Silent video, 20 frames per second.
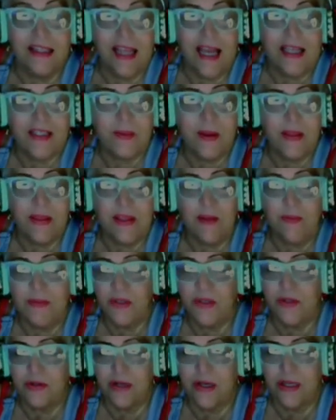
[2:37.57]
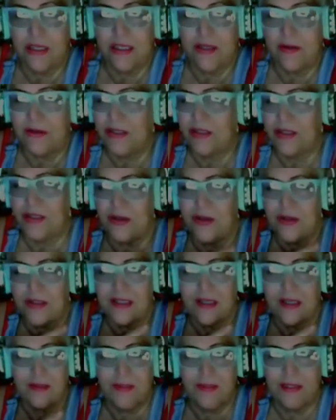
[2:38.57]
the last one, I think that was Ernesto, it just
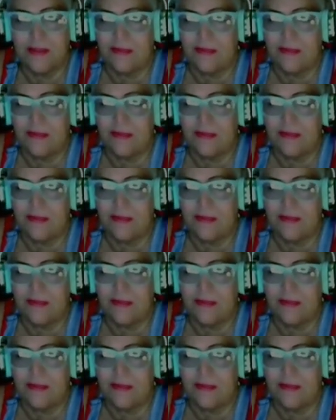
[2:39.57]
hooked up.